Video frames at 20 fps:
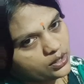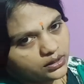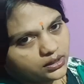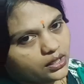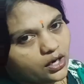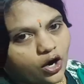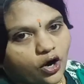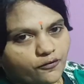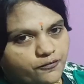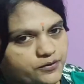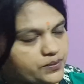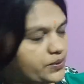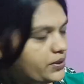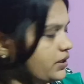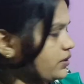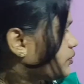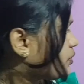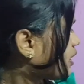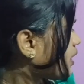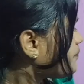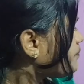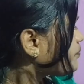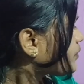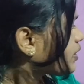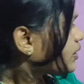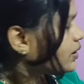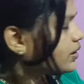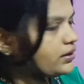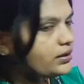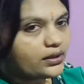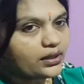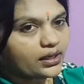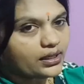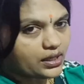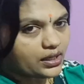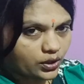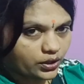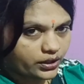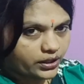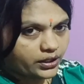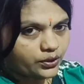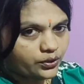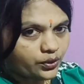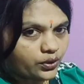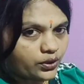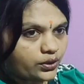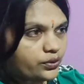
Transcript: the offspring. Okay, and I already told